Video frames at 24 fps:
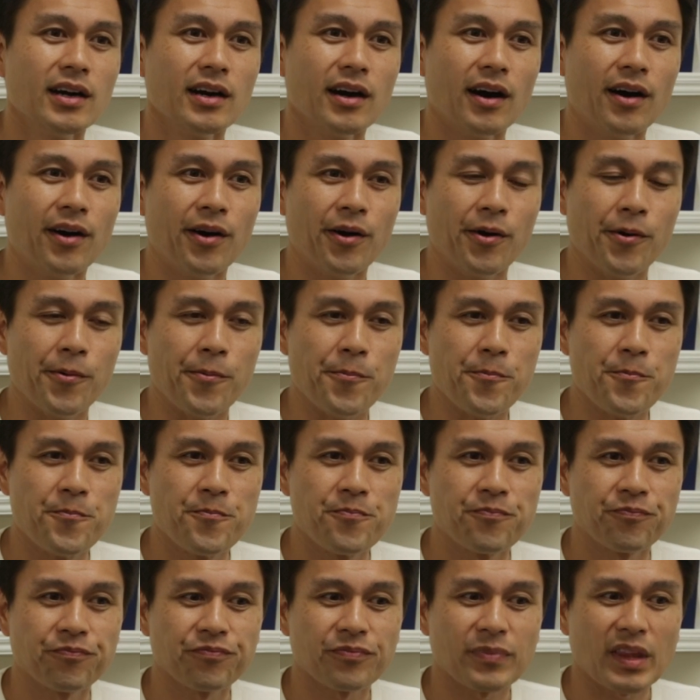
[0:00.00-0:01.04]
$16,000.
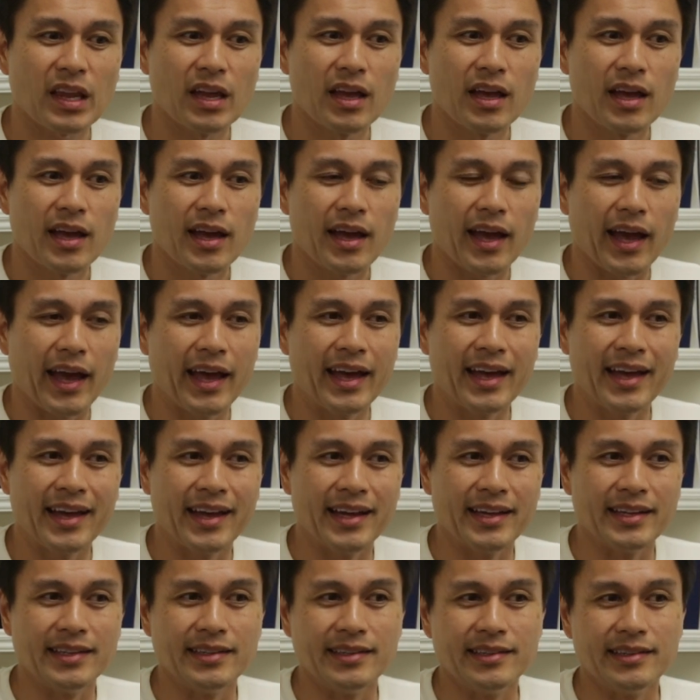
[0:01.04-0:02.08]

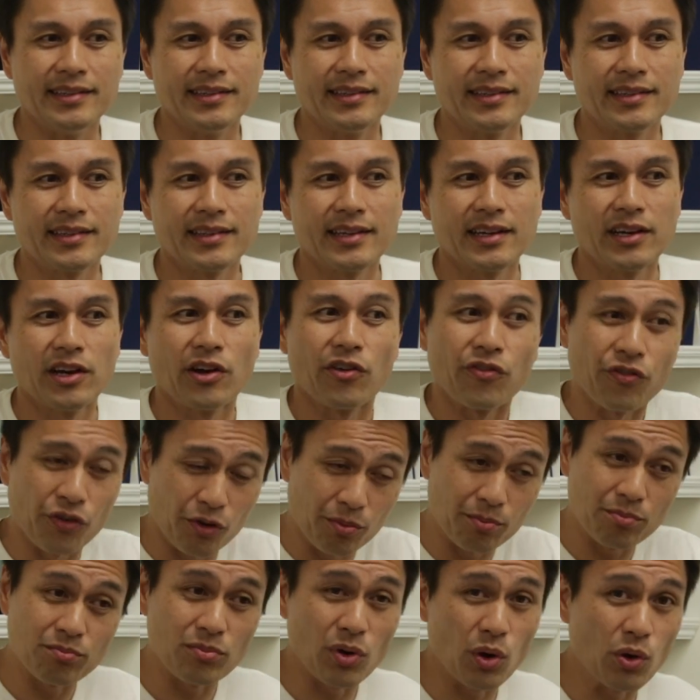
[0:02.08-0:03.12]
And for
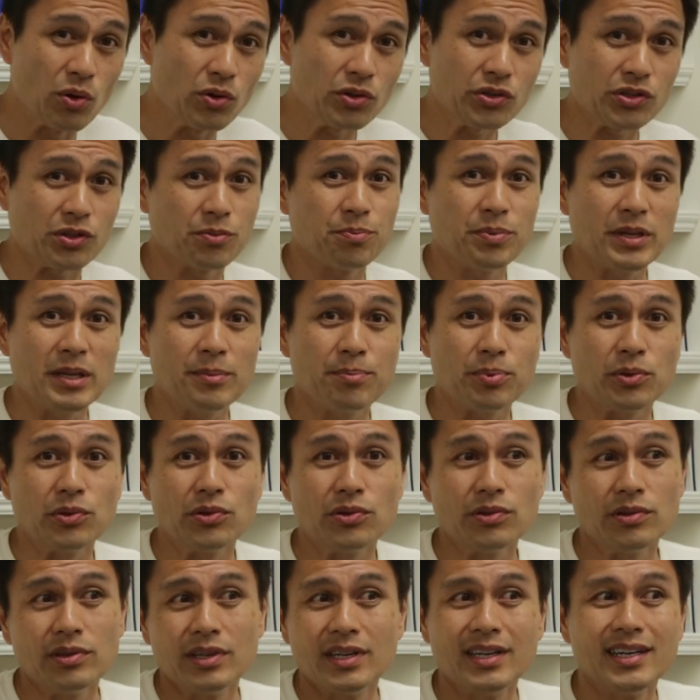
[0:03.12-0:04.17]
most
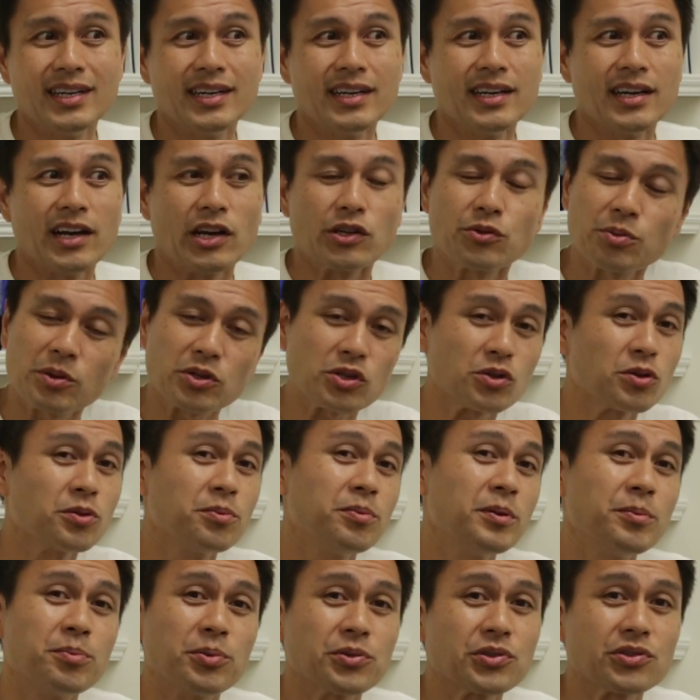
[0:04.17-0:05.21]
people, especially
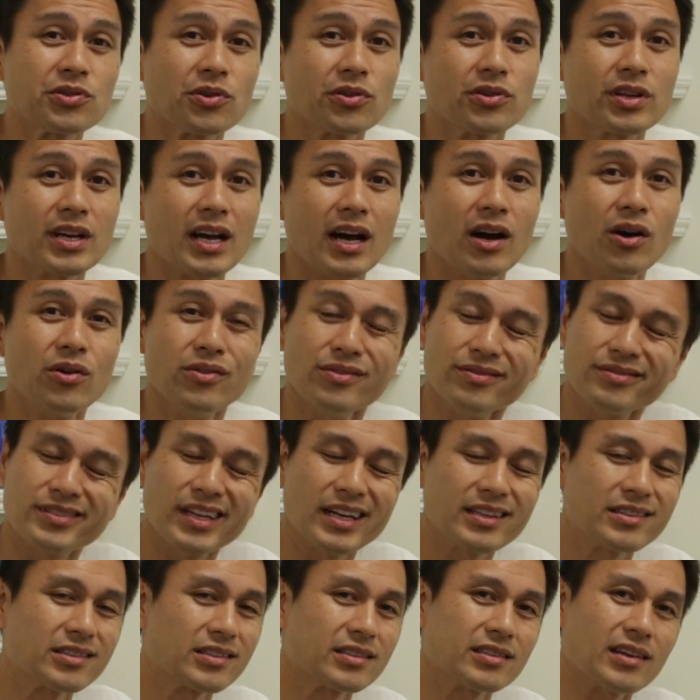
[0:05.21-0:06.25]
people starting out,
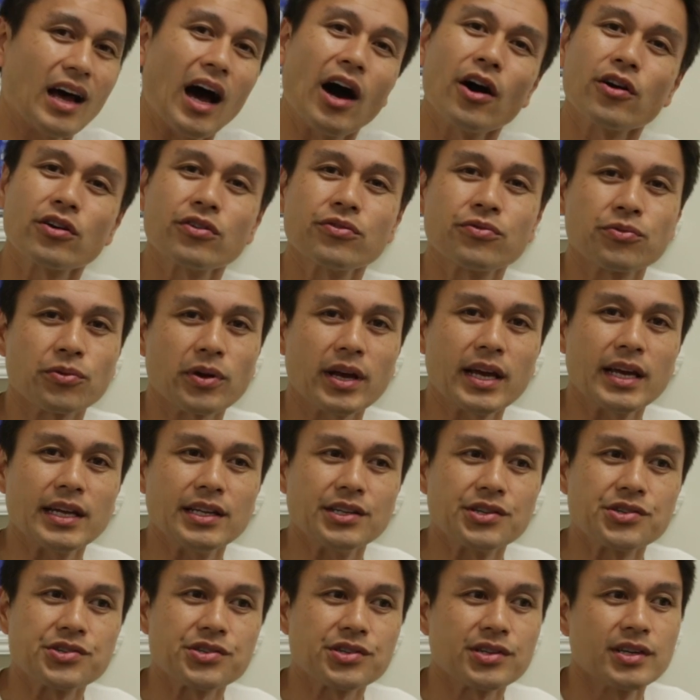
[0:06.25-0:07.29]
that's out of
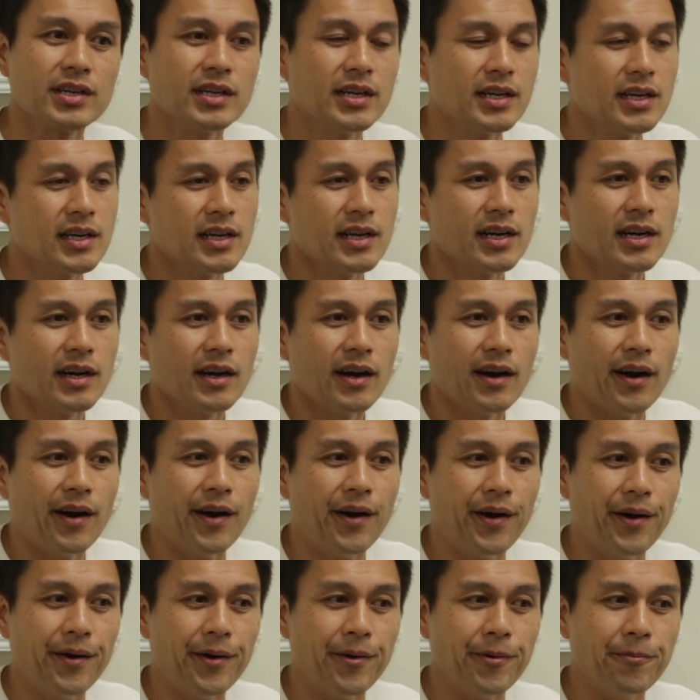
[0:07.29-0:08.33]
range.
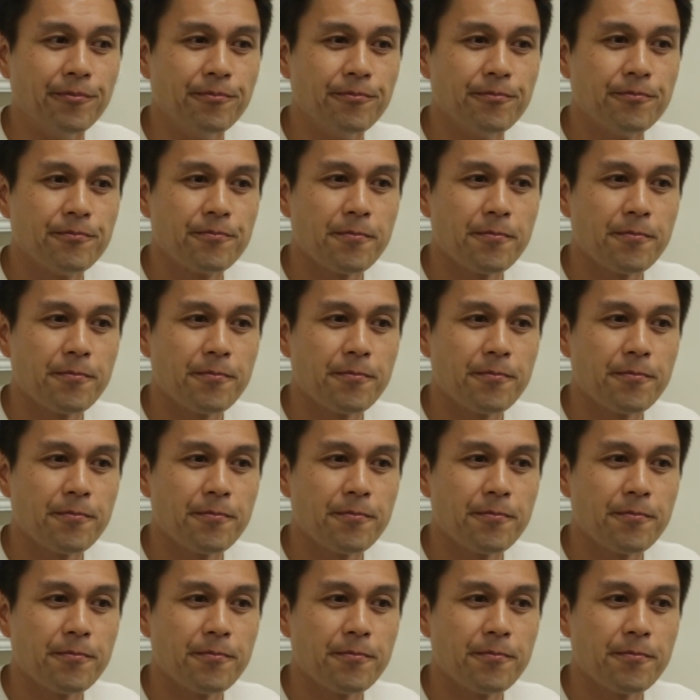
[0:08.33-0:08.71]
And